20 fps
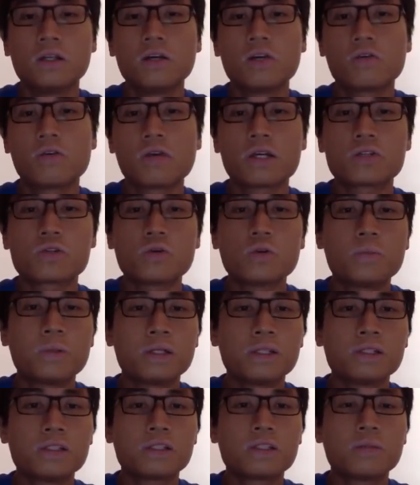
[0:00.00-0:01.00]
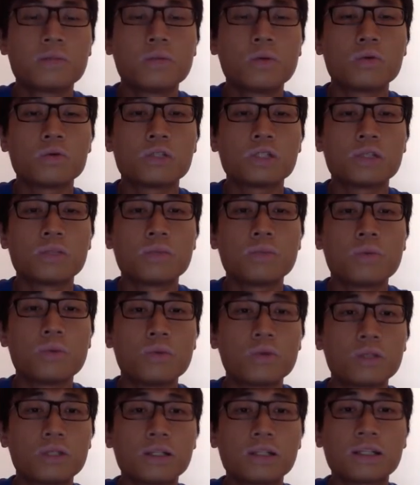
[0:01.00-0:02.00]
French Open is the most
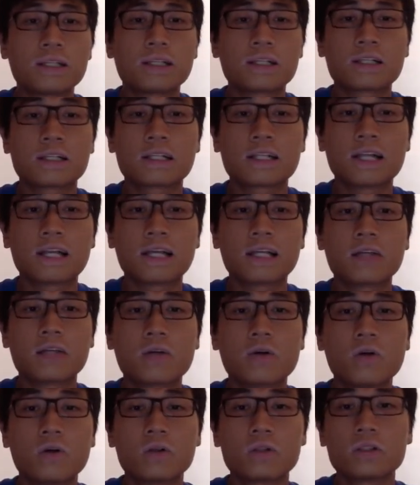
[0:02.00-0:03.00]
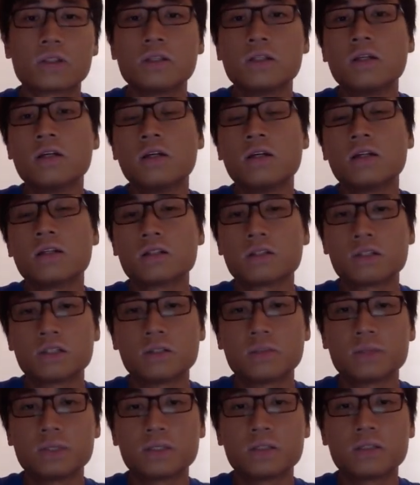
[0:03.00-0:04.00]
important clay court
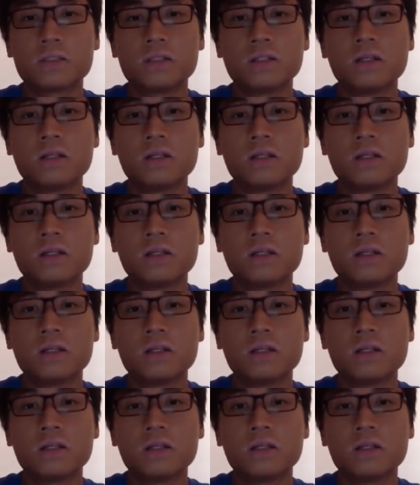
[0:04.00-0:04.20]
tournament.